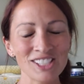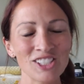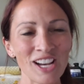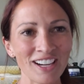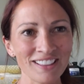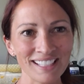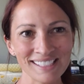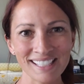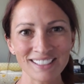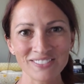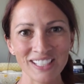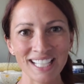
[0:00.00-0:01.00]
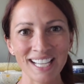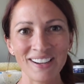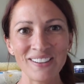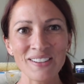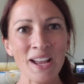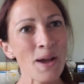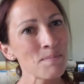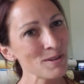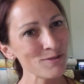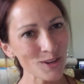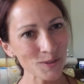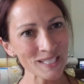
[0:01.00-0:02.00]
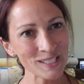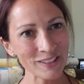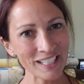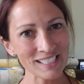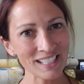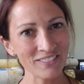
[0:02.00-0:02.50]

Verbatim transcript: share this little video. Before we do get to